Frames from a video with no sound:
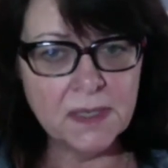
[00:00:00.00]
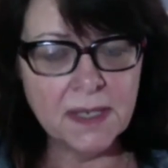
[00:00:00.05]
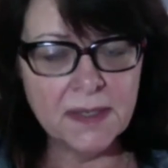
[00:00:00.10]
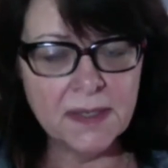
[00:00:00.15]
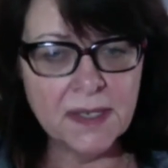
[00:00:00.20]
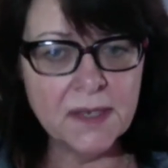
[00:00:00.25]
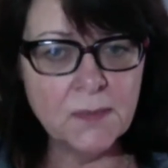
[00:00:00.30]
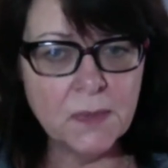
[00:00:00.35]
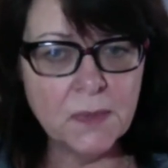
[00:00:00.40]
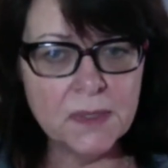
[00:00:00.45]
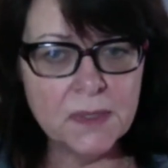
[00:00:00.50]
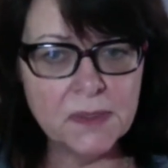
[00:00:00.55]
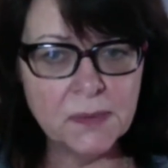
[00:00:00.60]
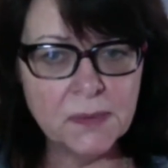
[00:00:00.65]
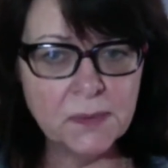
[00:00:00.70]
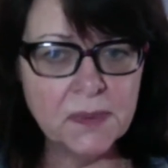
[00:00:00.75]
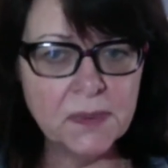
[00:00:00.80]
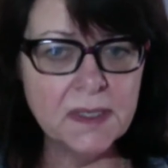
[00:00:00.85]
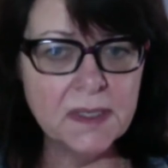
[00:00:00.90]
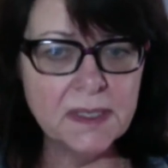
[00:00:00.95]
think what's
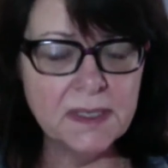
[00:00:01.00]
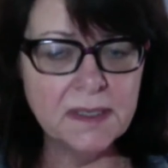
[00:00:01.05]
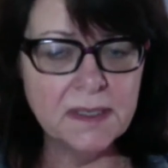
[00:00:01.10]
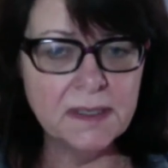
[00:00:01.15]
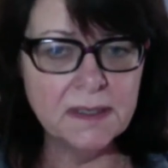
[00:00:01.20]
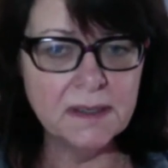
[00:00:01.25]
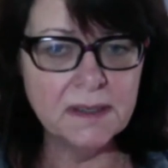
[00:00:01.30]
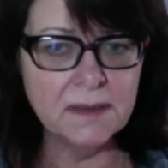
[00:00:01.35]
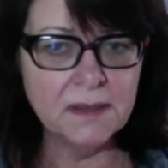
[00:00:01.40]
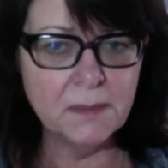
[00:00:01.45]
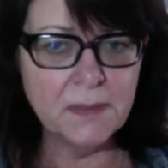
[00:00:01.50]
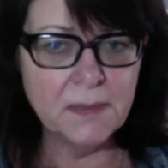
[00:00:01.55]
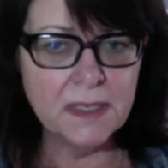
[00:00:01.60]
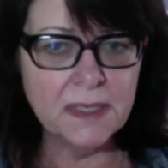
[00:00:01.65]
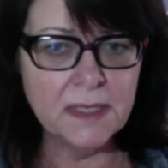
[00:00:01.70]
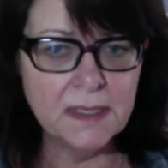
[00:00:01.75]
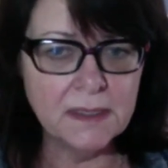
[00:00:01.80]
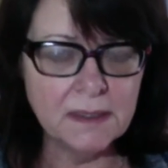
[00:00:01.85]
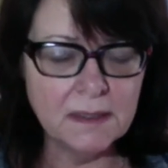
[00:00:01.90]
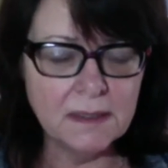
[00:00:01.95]
really going to
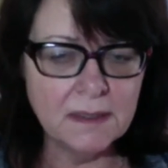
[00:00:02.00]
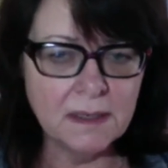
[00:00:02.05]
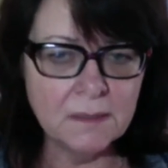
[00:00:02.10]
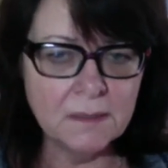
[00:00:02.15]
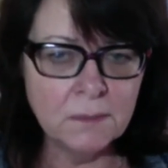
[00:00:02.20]
be